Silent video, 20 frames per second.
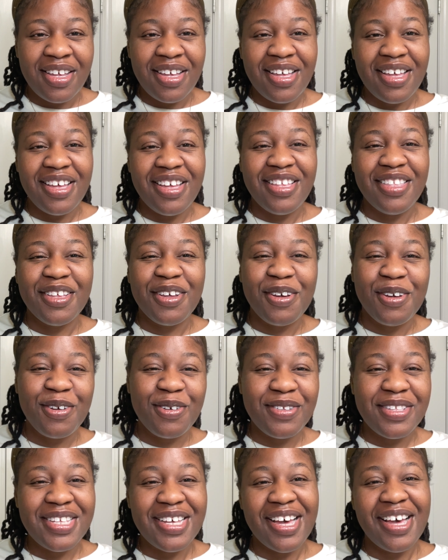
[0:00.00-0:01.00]
And the
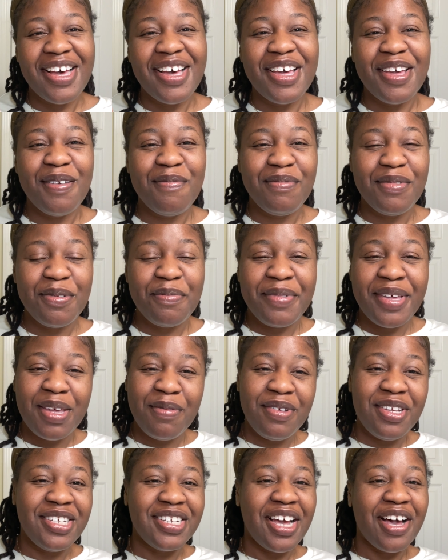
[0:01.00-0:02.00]
whole time, the
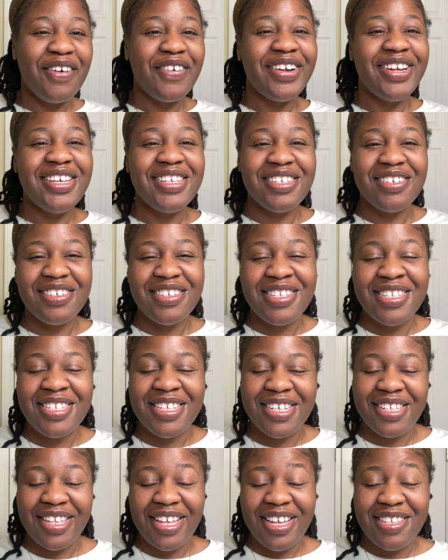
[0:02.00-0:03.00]
baby shower is on
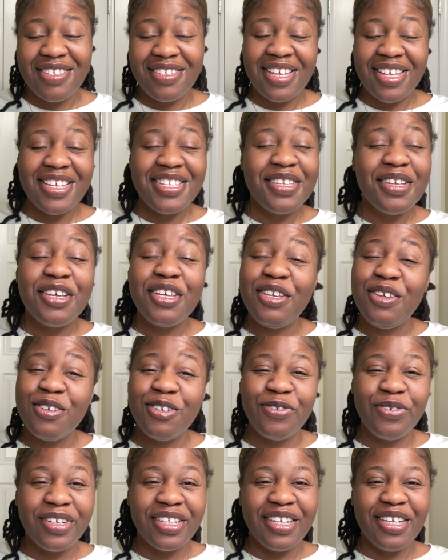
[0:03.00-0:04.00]
Sunday. So that's a huge
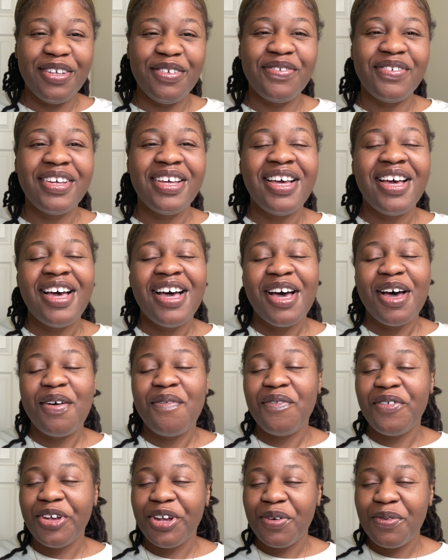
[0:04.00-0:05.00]
relief. I'm
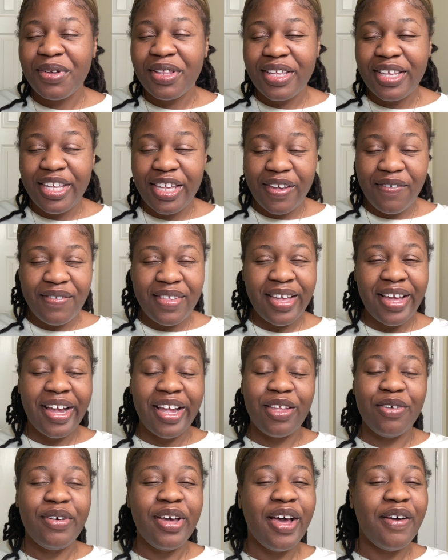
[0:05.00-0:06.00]
very relieved that I
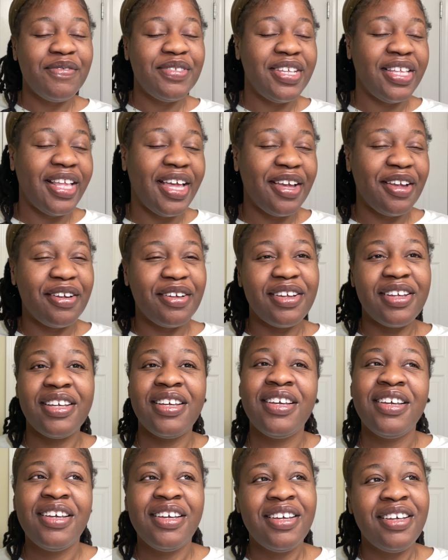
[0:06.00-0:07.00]
don't have to like
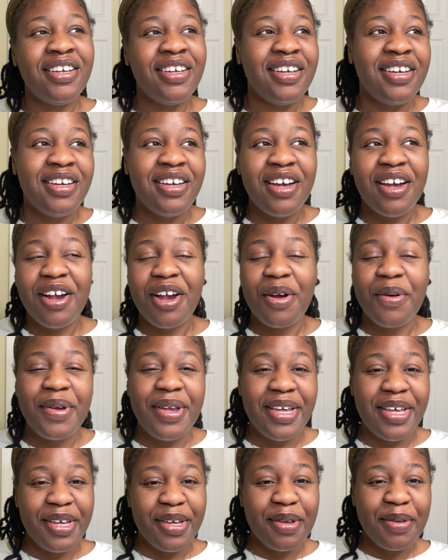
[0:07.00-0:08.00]

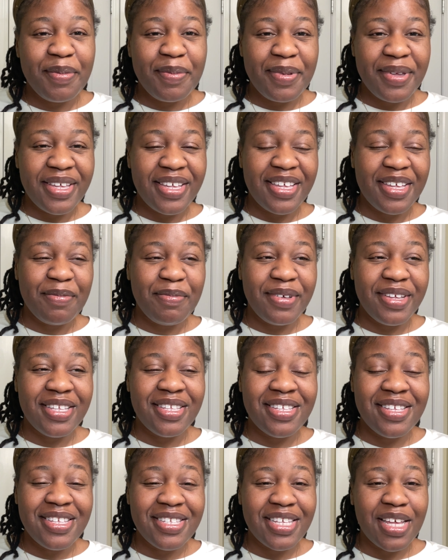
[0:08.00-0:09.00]
hurry up. But
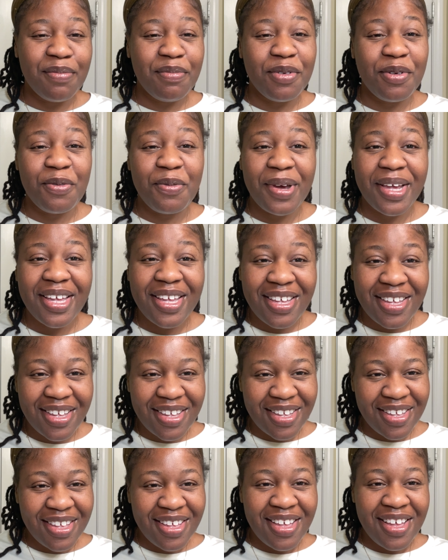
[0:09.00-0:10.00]
since I'm awake,
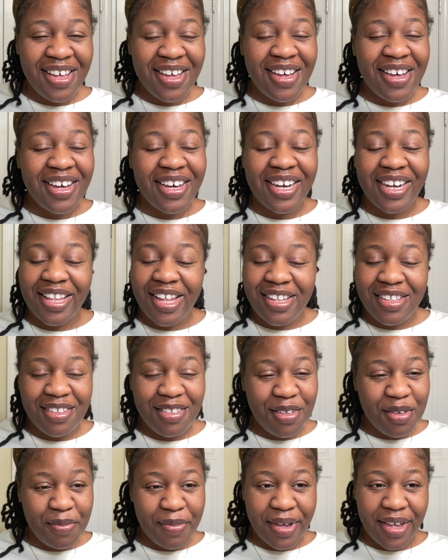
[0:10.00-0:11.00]
I need to
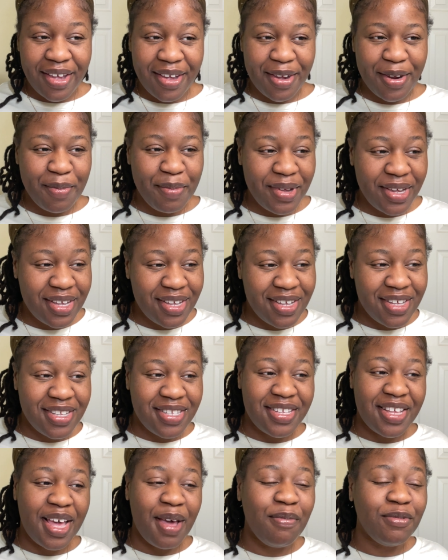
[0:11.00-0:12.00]
do my hair
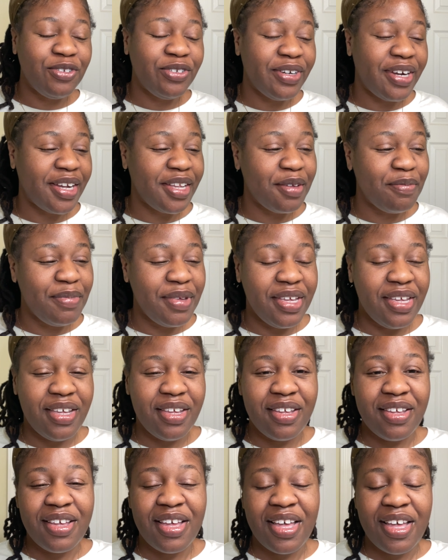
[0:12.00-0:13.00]
because I'm trying to be